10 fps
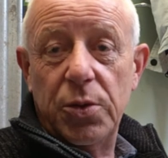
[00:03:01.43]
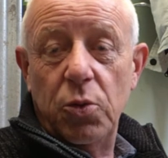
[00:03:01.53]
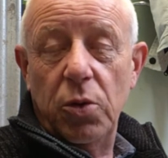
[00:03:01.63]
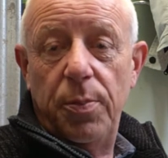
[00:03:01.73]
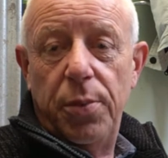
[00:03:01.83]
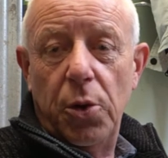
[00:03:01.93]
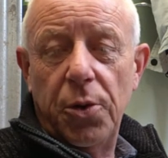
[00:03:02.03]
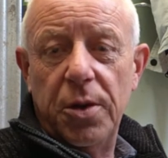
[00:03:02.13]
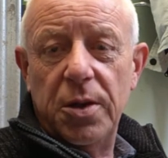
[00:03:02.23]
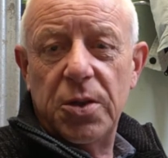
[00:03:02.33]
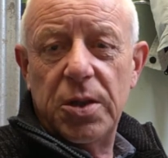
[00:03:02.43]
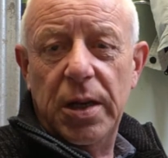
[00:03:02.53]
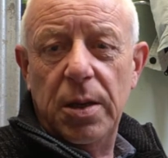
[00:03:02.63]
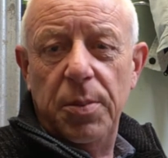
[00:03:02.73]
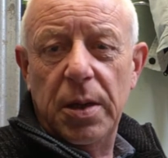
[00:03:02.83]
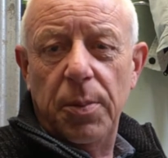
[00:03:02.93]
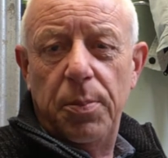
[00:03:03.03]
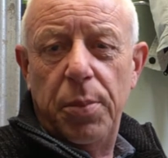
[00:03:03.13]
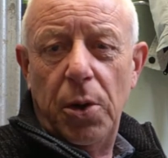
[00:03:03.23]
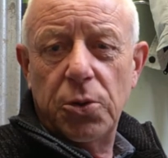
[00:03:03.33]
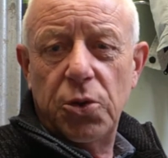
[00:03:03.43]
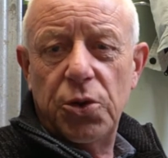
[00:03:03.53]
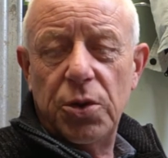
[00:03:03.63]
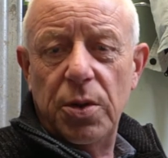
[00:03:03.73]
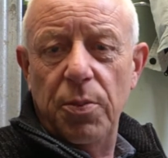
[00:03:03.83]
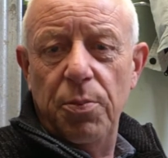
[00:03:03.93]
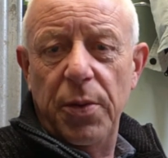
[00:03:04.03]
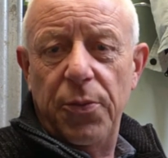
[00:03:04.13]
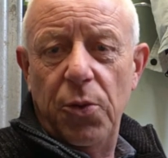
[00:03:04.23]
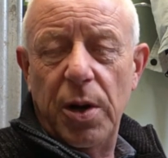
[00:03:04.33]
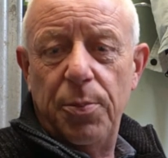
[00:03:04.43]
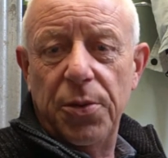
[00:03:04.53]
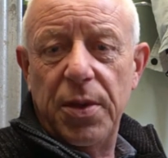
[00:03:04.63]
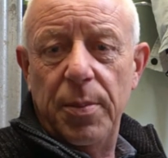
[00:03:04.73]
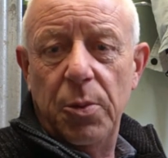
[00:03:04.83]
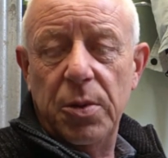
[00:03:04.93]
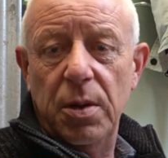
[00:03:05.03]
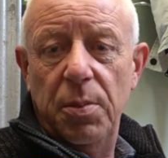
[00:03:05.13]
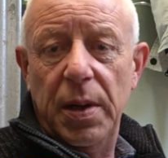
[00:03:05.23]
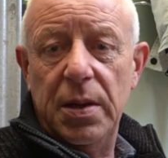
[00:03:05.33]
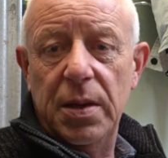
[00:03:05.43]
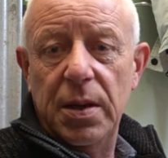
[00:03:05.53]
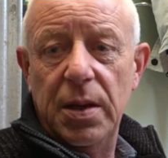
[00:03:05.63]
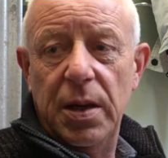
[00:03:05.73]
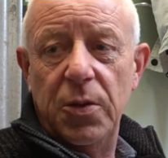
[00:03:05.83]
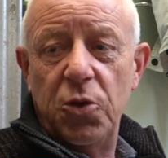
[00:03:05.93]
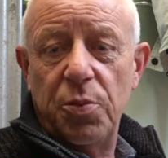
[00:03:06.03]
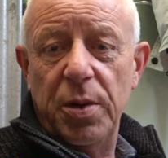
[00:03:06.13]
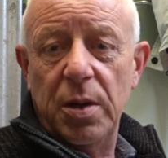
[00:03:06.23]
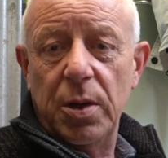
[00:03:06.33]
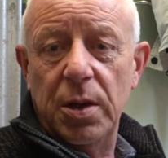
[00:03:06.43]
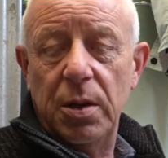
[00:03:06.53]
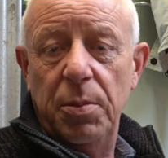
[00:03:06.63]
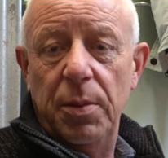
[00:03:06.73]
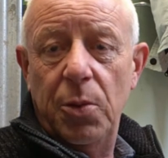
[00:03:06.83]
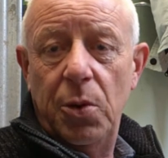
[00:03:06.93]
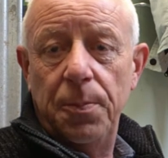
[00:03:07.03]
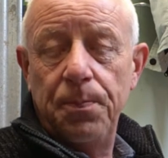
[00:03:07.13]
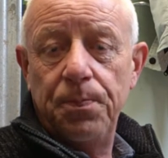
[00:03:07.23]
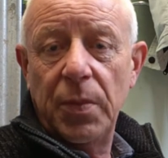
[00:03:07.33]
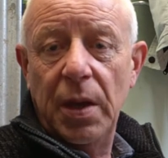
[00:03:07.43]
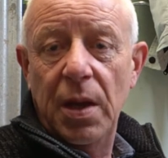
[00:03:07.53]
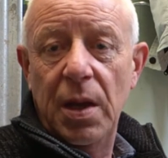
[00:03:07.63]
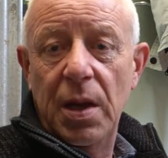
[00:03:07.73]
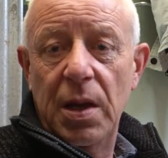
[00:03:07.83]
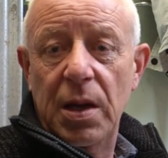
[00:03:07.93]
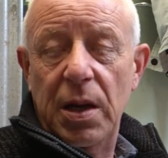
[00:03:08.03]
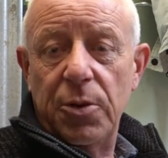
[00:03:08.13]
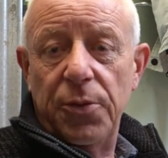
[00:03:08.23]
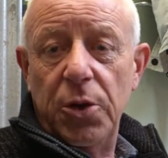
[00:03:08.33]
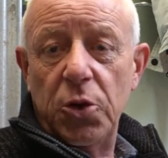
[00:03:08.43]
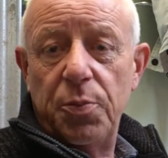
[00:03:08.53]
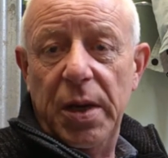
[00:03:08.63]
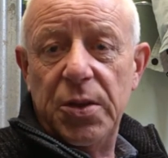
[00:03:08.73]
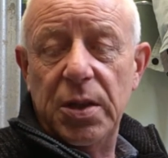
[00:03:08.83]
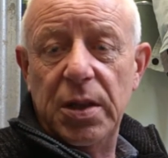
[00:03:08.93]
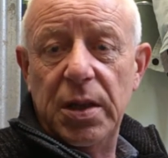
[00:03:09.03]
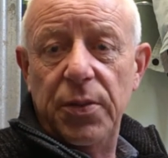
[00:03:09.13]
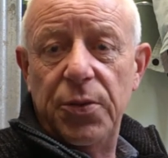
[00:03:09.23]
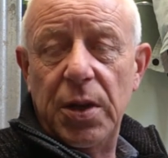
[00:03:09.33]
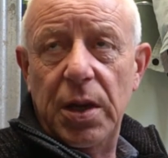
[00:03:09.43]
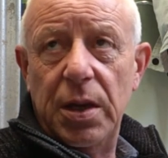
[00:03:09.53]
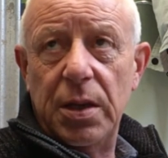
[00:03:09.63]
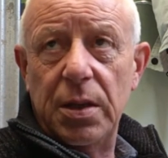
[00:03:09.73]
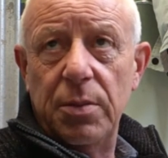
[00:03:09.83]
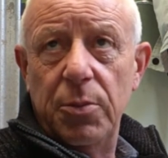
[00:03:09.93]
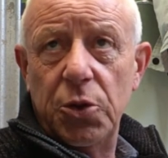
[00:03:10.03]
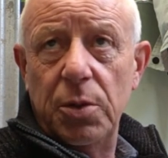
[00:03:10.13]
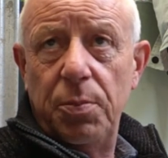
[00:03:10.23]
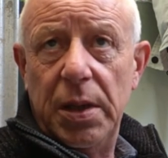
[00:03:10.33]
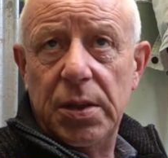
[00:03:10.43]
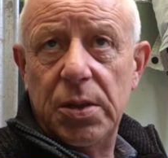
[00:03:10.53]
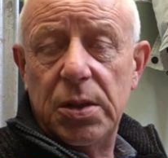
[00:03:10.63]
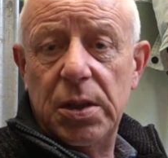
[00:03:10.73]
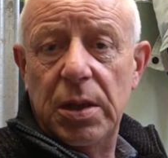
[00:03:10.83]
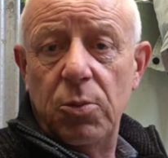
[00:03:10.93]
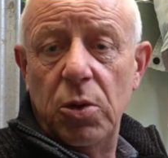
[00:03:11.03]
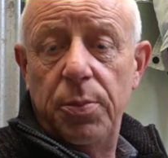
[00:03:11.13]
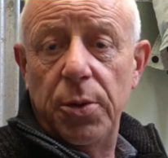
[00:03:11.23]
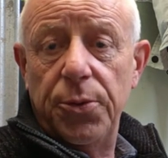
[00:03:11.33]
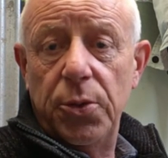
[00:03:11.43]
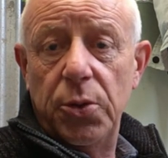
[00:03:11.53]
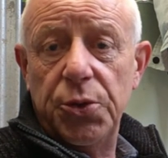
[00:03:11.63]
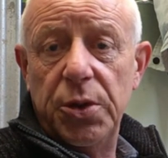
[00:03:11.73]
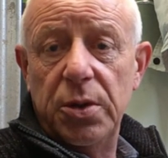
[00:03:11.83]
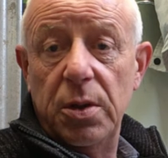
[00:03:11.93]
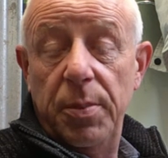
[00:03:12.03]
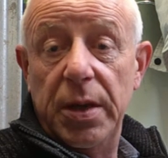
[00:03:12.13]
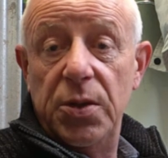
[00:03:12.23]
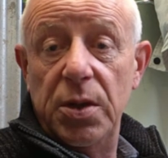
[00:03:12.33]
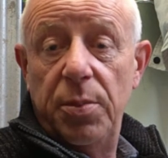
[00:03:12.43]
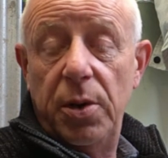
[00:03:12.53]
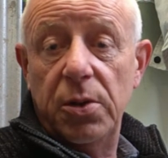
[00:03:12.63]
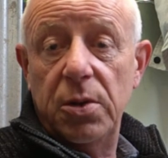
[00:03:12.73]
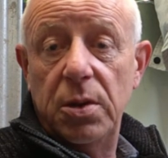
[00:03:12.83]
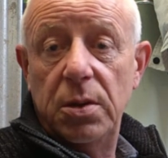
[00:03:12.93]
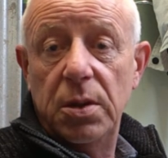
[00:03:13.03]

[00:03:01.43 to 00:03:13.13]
I'm going to pot on into slightly bigger pots before I put them out in the bed, just to bring them on a little bit more. I've got a few spicy leaves and mustard plants, and I'm going to put those into the beds in the polytunnel,